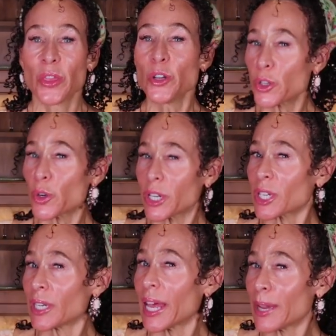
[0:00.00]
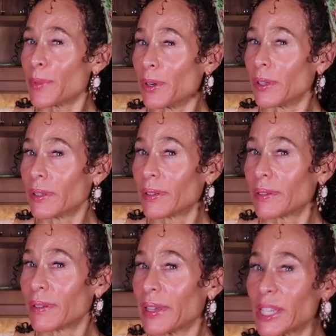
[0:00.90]
The nutrition label
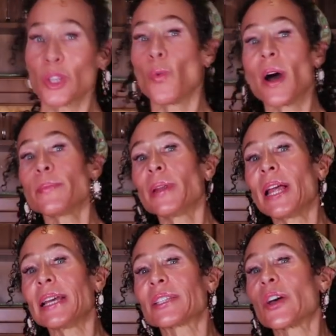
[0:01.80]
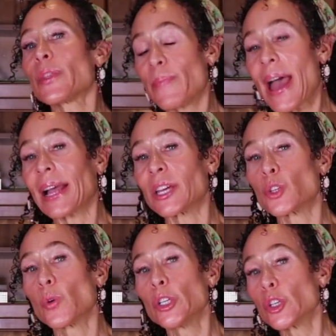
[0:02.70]
is the one place on the
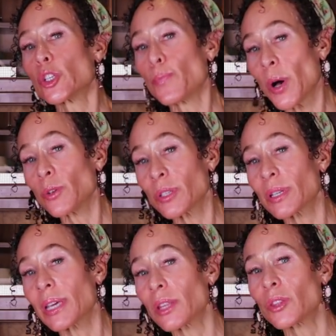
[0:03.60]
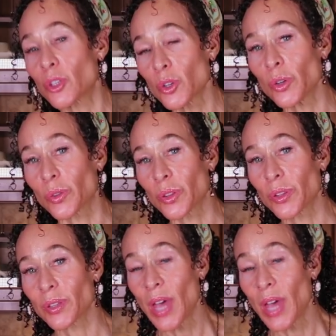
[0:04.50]
package where you're supposed to get the truth.